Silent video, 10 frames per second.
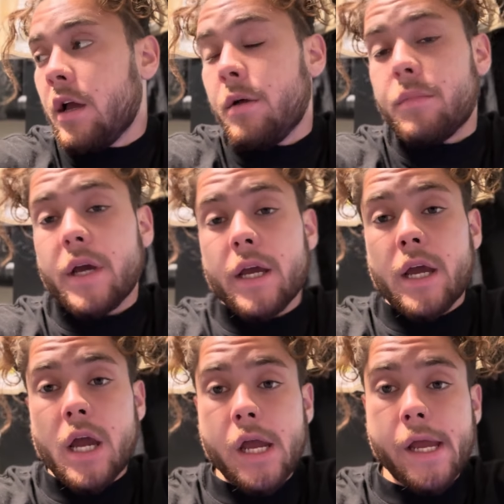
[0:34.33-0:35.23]
But
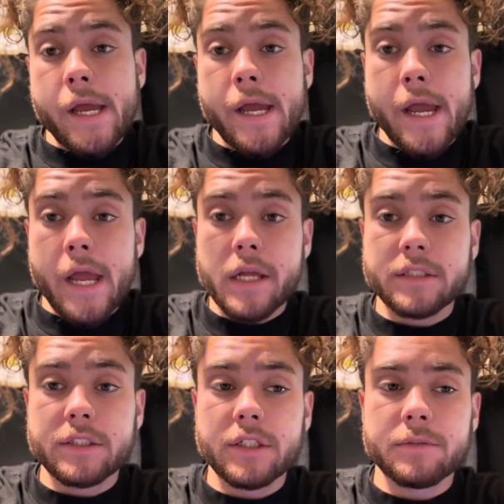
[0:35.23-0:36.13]
yeah,
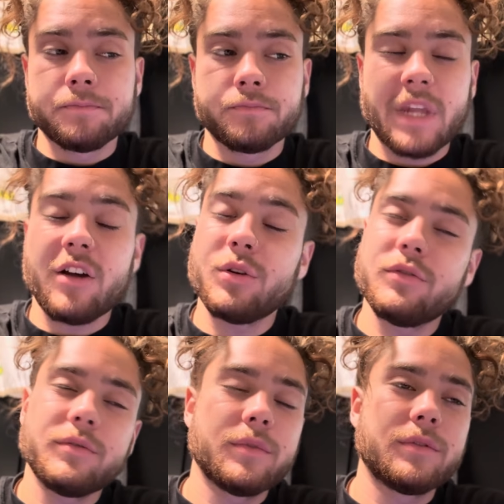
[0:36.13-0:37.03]
sure. I don't know if
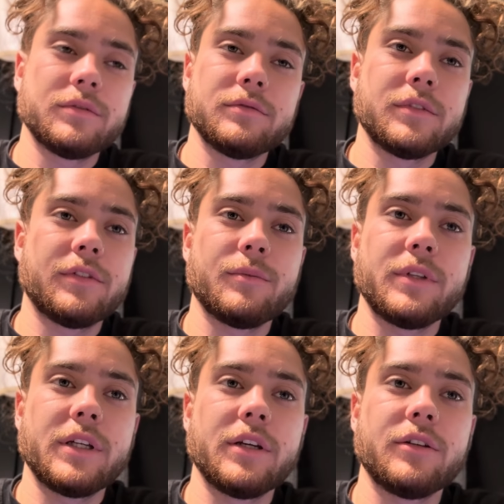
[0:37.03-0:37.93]
I'm
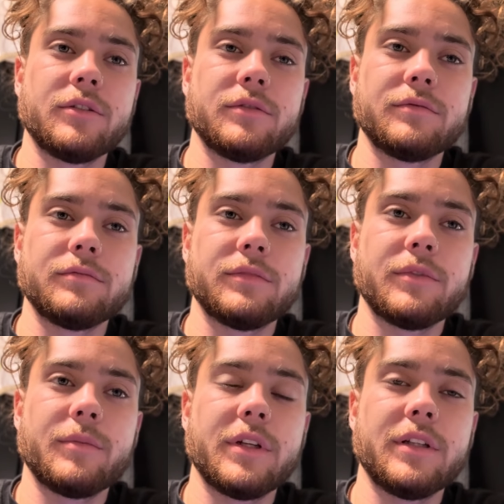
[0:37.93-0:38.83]

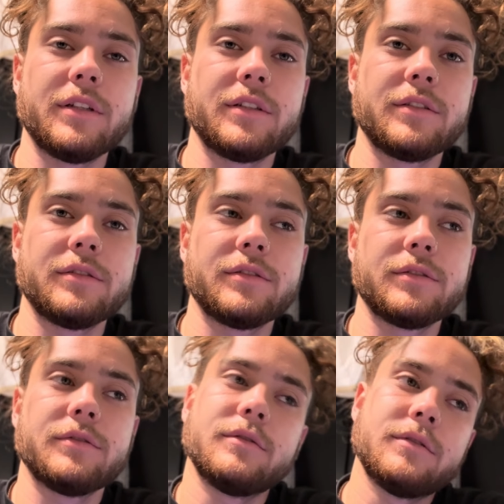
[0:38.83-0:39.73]
gonna
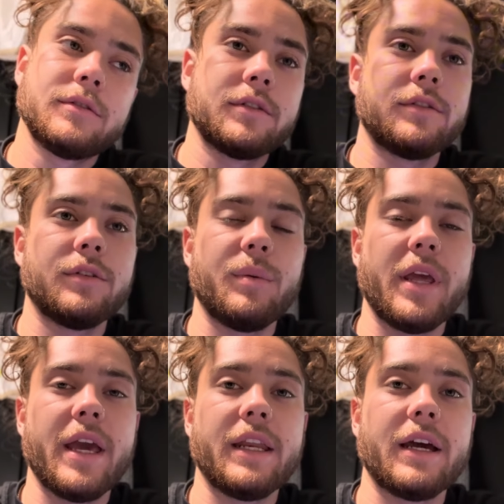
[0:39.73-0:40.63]

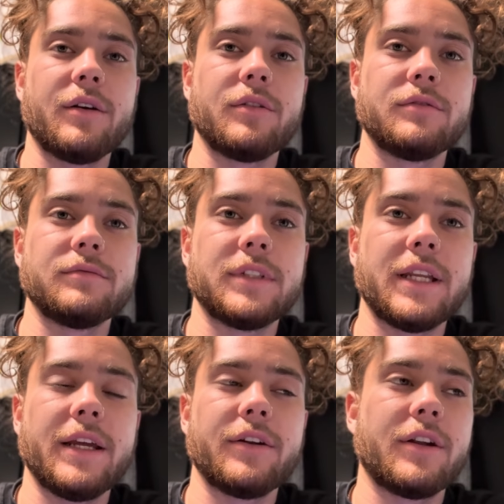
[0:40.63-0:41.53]
head out
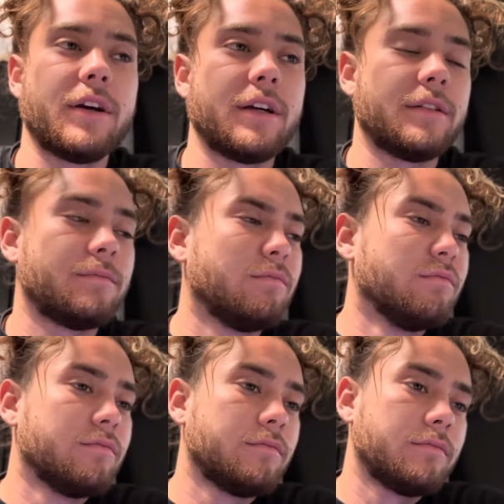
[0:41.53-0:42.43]
today or not.
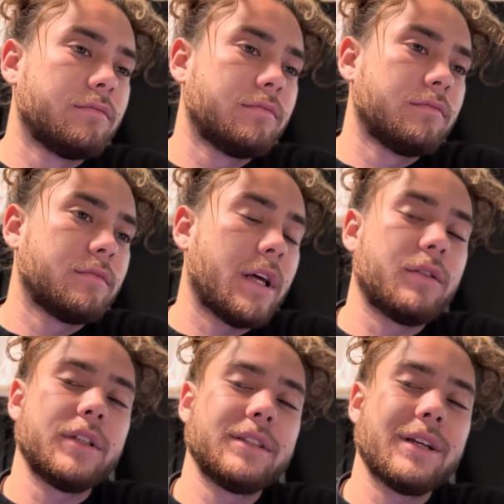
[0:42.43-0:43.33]
I don't
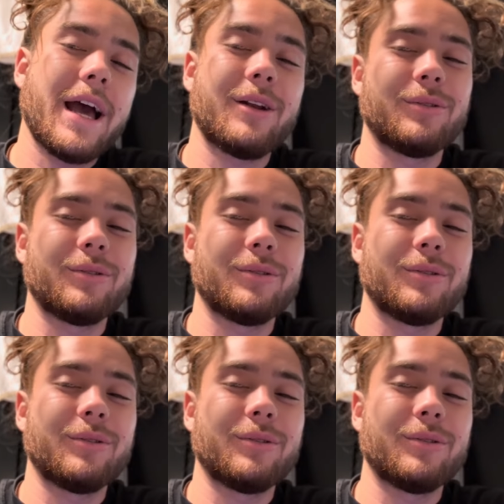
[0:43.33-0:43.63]
think so. I